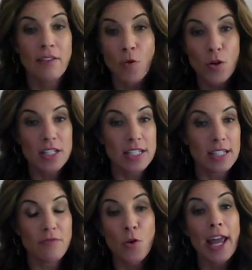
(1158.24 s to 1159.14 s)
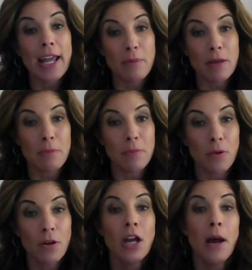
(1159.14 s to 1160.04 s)
4 to 8 people.
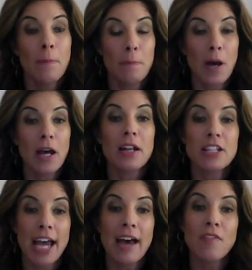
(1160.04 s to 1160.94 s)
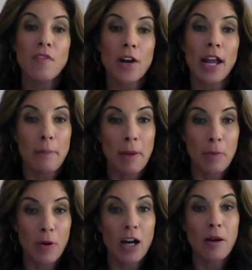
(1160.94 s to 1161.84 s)
But to have 4 to 8
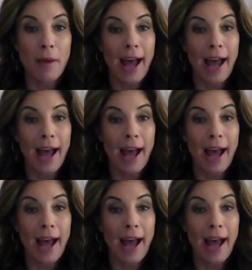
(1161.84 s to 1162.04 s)
people come,